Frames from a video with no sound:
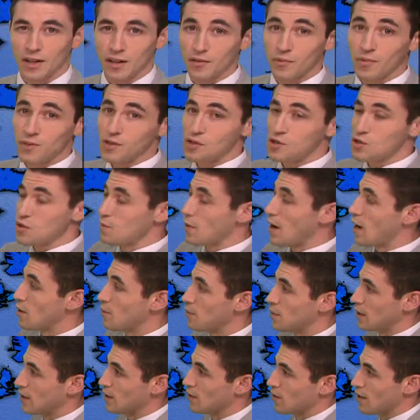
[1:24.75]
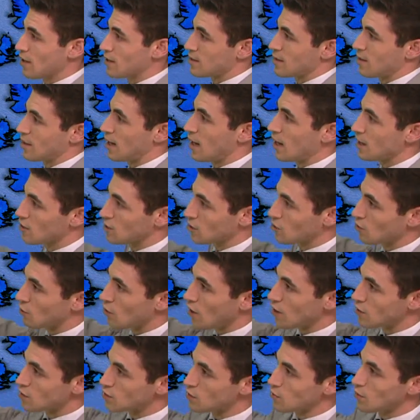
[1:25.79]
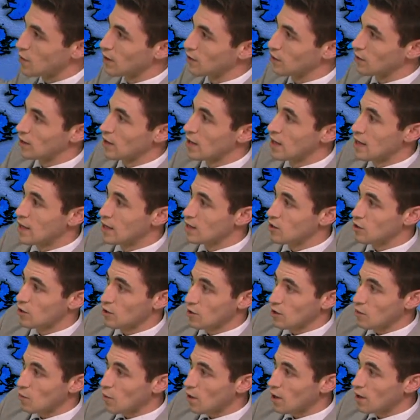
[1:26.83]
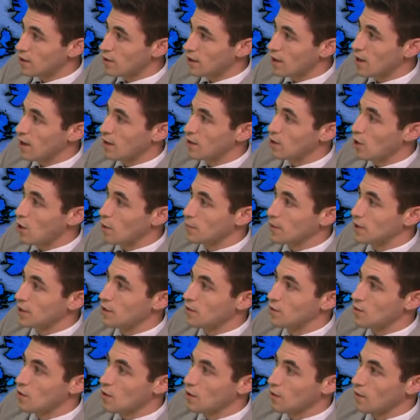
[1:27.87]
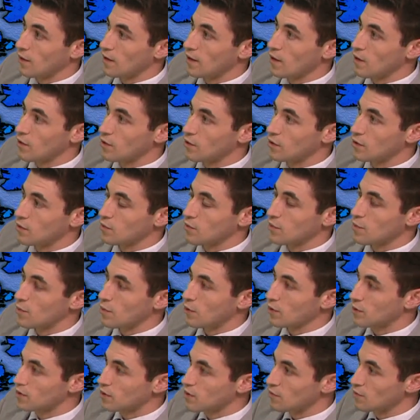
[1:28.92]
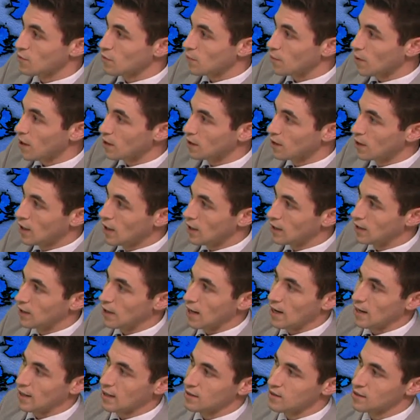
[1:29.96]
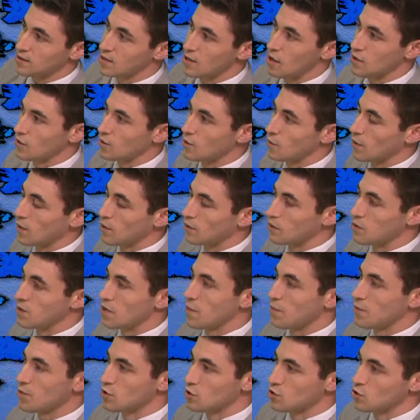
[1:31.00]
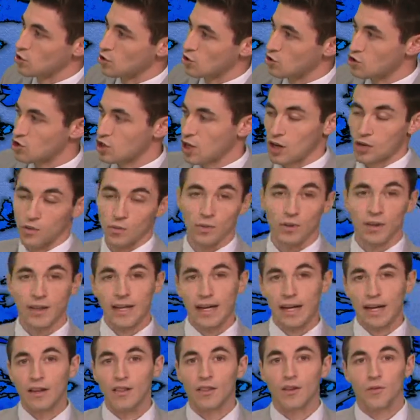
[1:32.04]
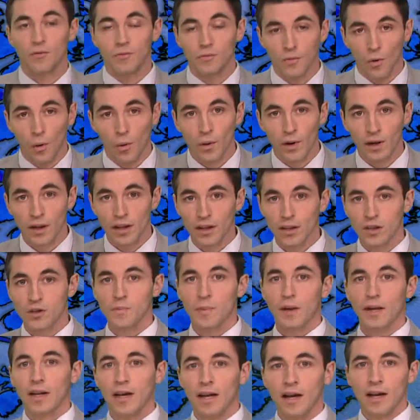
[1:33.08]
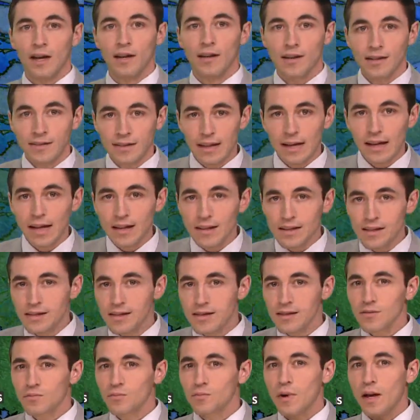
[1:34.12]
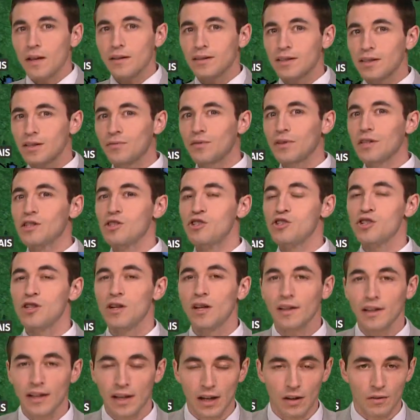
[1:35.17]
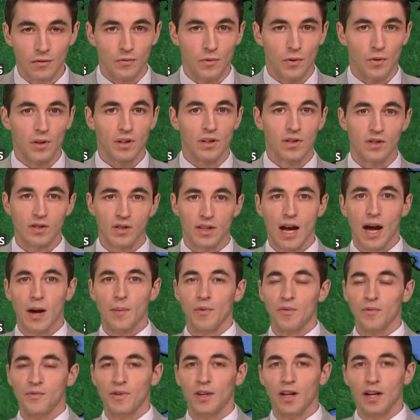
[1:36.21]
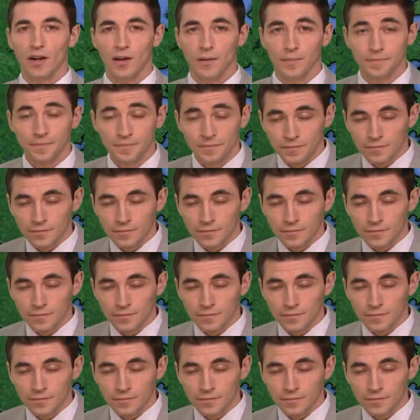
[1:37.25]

And if we zoom out a bit here, that's the case across New England. 31 uh, in Albany, New York right now, 33 in Burlington, Vermont, and then heading into southern New England, temperatures are generally in the 40s. But this is relatively chilly for this time of year.